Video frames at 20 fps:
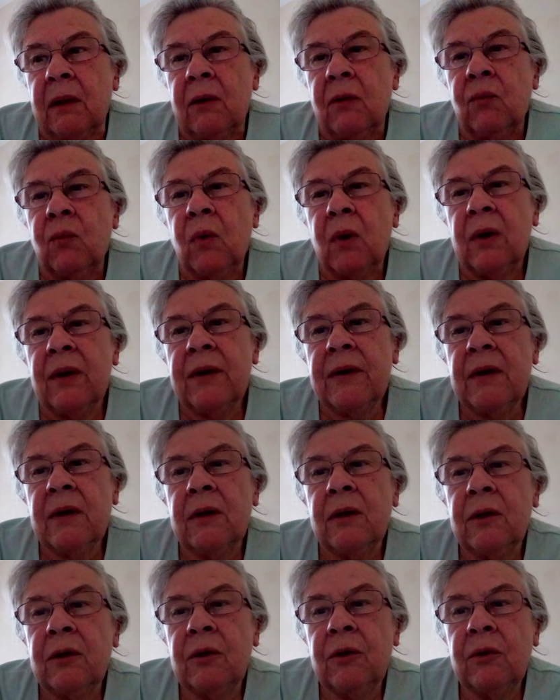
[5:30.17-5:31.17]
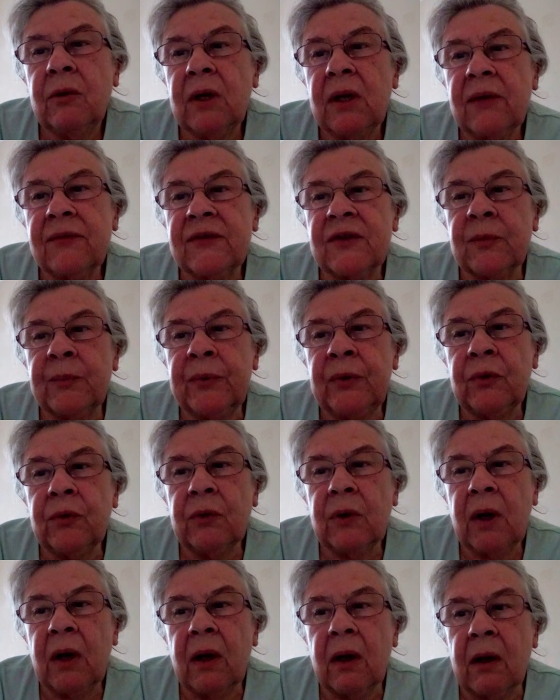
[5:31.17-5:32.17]
One who loves a
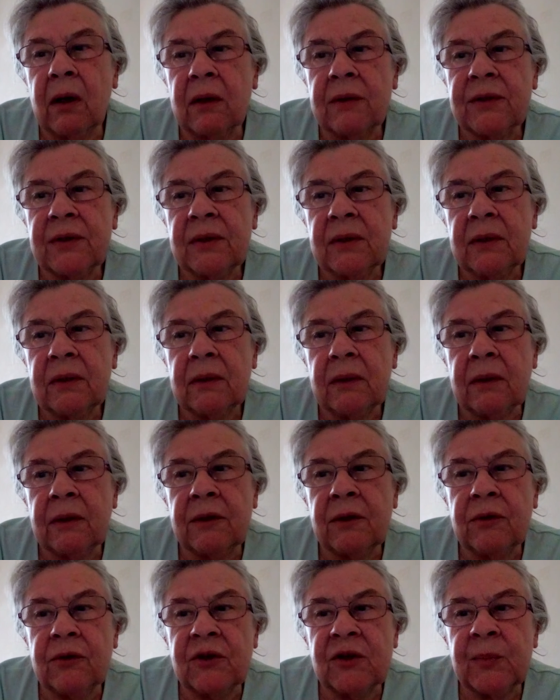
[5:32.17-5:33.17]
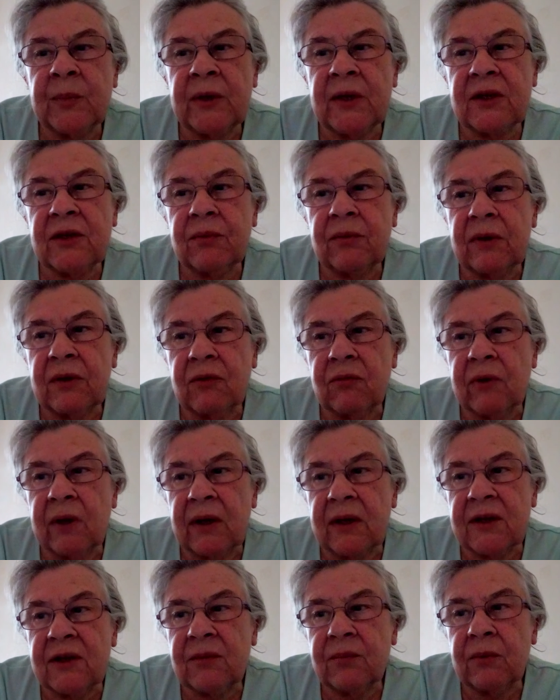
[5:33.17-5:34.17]
pure heart and who speaks with
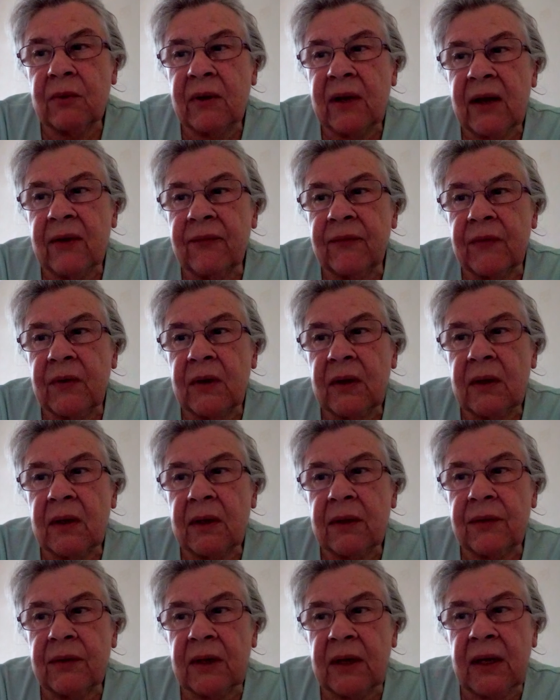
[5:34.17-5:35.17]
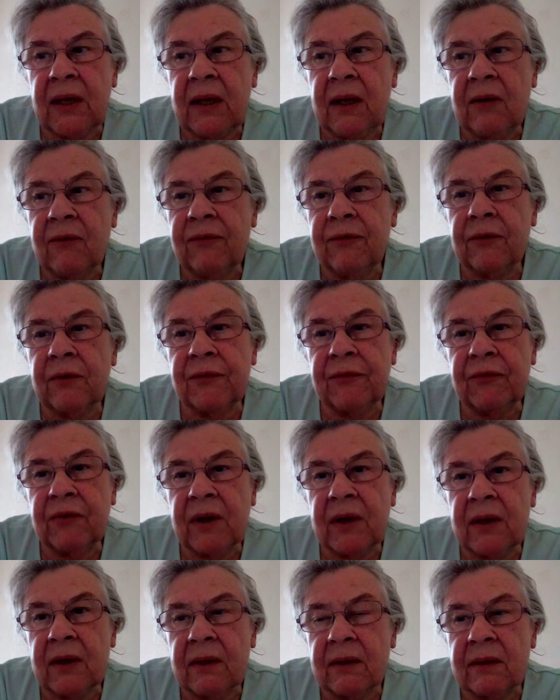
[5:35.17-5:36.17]
grace will have the king for a
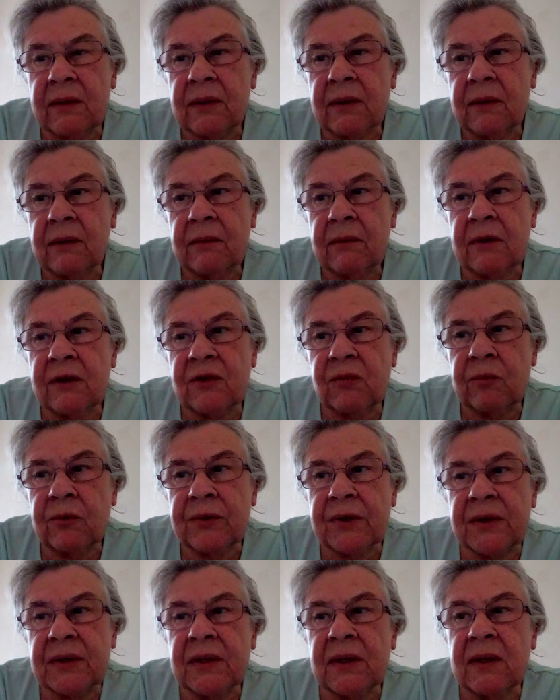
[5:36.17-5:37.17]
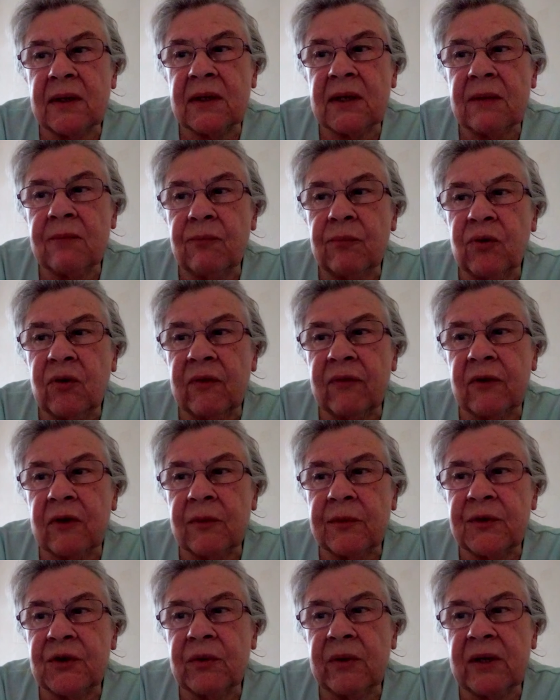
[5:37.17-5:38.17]
friend, is what it says in
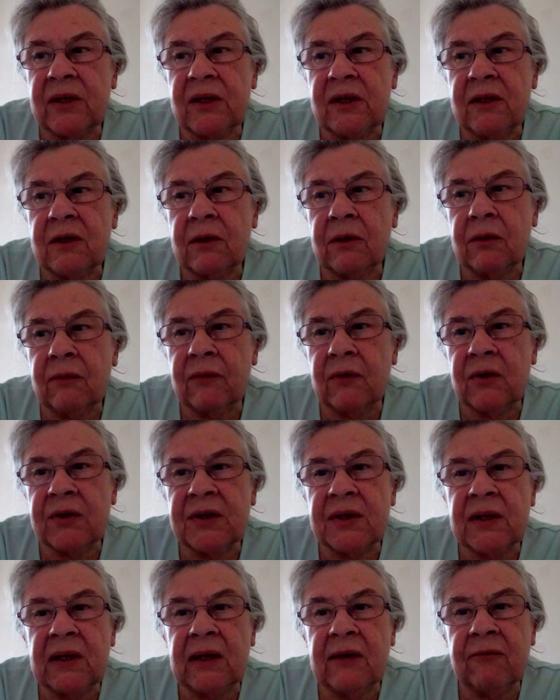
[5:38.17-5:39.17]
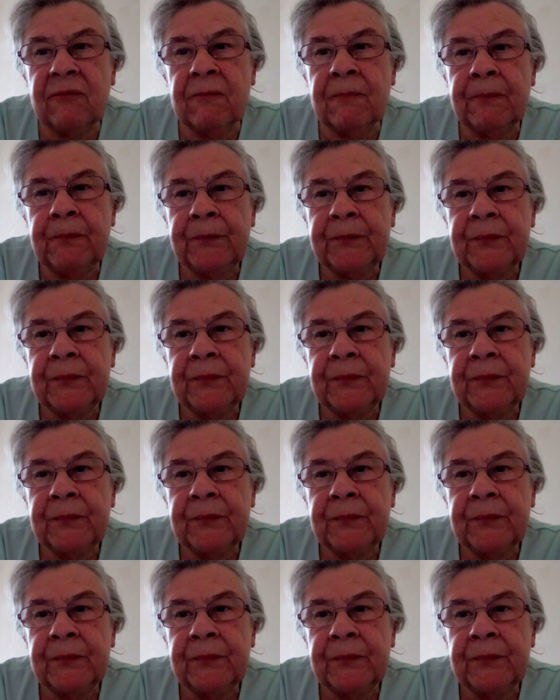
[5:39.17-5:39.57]
Proverbs 22, verse 11.